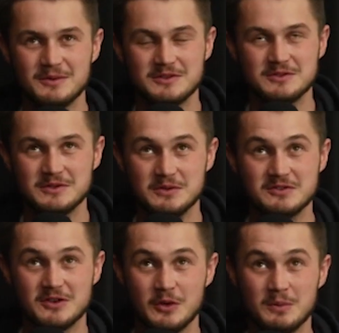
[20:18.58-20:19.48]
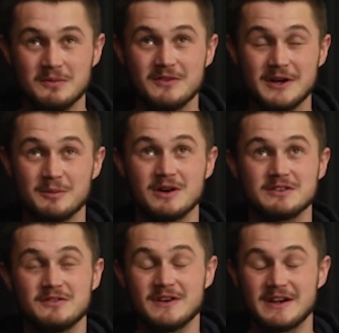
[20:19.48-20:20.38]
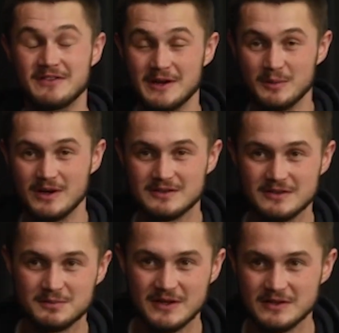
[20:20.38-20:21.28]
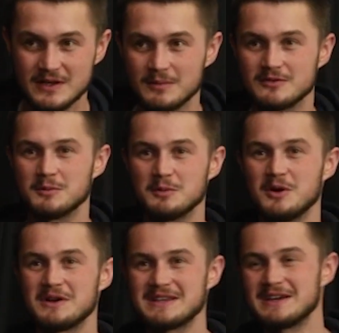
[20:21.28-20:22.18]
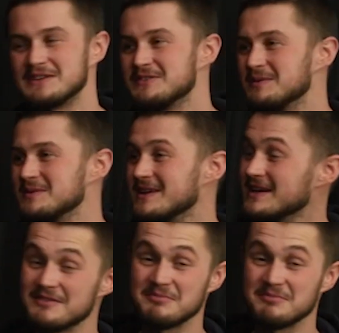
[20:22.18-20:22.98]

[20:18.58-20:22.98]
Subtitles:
you do so very much, very, very much, especially coming from a Paulding County family. And